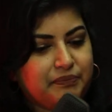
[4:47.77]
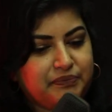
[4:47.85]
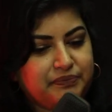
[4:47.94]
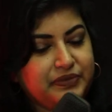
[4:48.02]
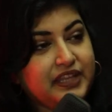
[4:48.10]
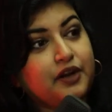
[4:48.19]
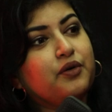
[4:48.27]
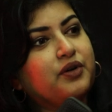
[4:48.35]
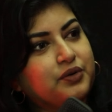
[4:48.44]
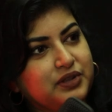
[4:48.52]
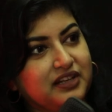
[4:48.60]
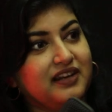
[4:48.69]
they don't
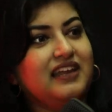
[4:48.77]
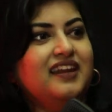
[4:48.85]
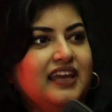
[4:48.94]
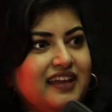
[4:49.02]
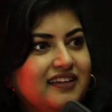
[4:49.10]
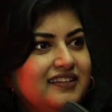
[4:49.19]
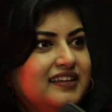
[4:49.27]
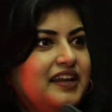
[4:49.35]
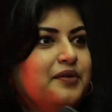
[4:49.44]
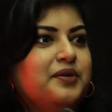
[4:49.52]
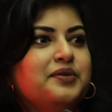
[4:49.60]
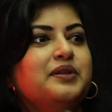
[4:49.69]
do the reading they
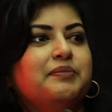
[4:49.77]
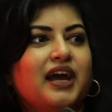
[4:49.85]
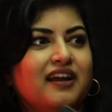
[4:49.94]
don't do the yeah.